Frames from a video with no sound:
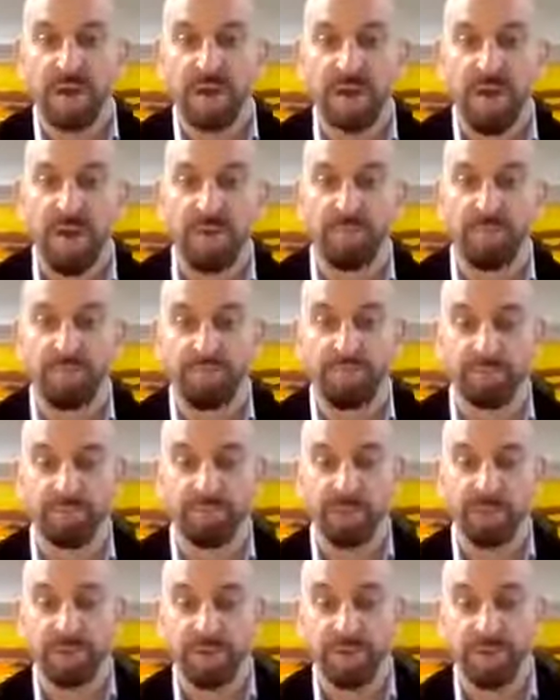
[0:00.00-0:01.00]

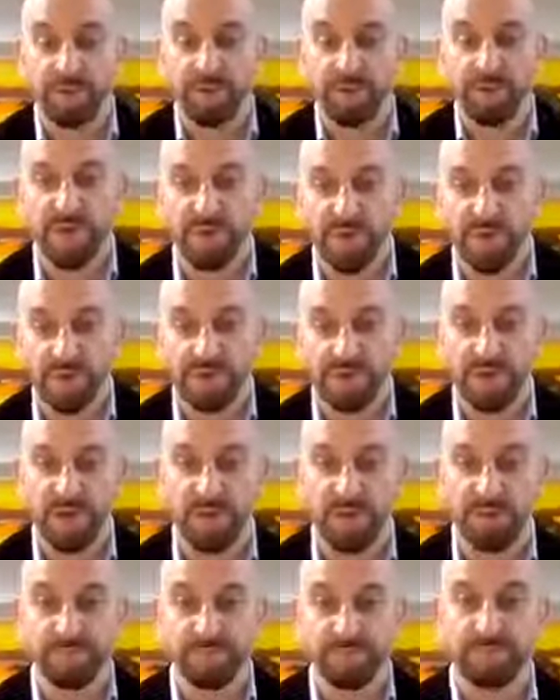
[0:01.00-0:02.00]
the
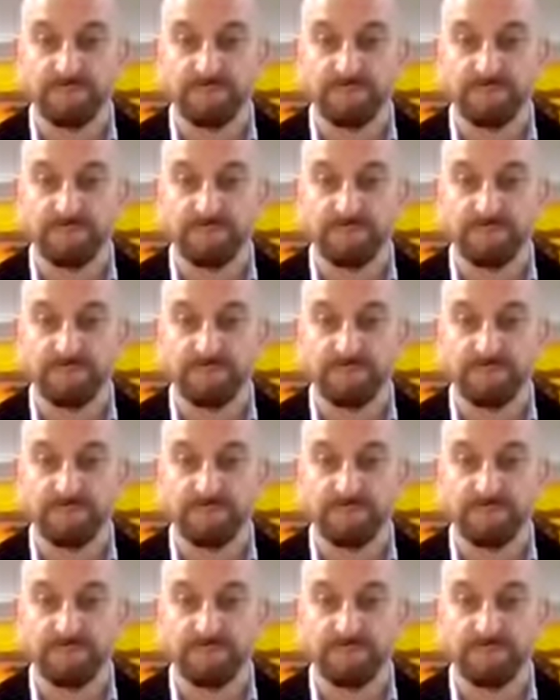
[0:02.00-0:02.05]
community.